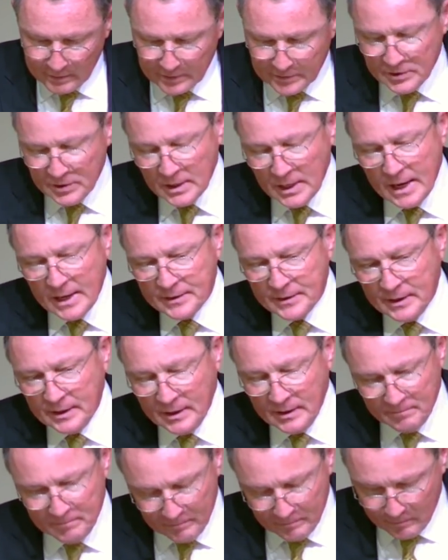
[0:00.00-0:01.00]
This is like
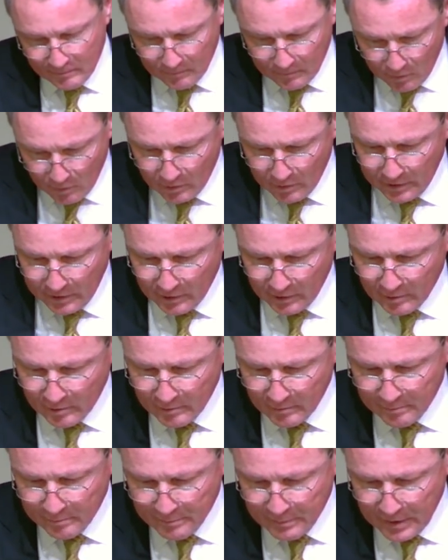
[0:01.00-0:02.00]
the
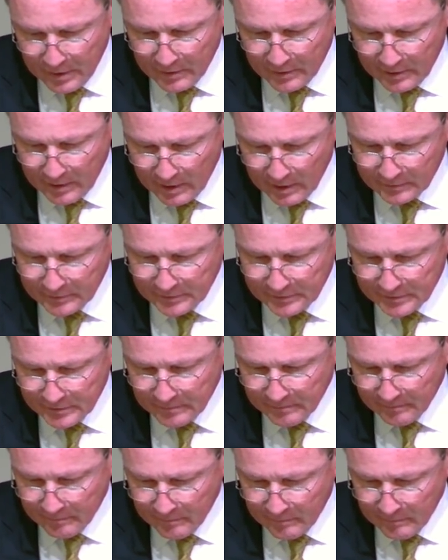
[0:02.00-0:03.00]
earlier
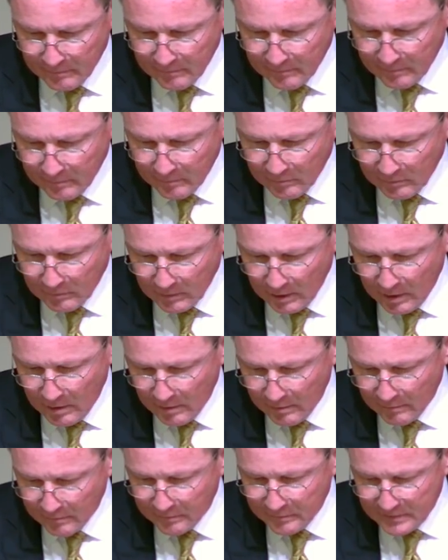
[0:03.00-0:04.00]
paradox
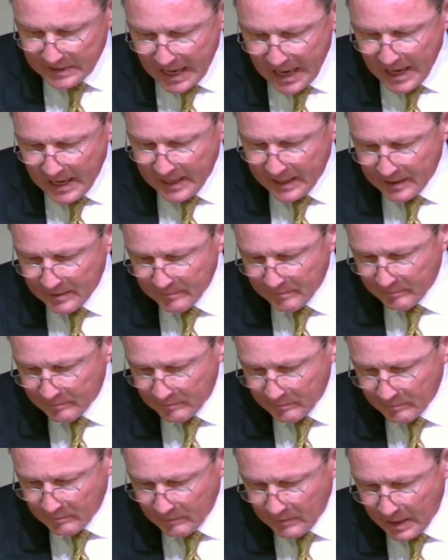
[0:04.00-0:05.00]
of dying
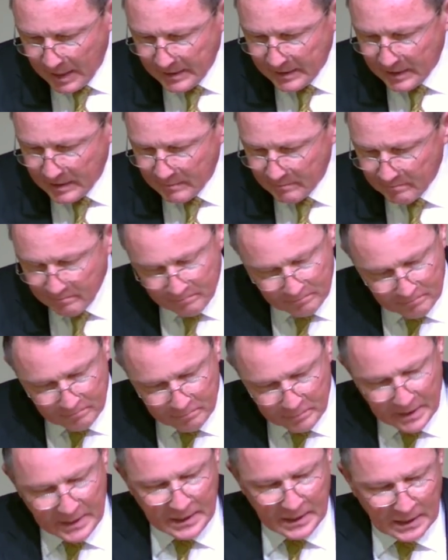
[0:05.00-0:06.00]
and yet
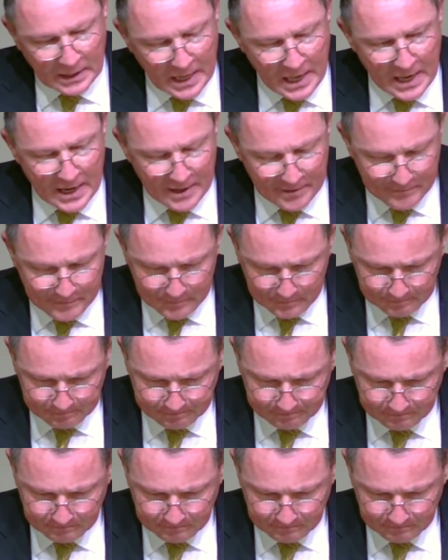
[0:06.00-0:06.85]
being alive.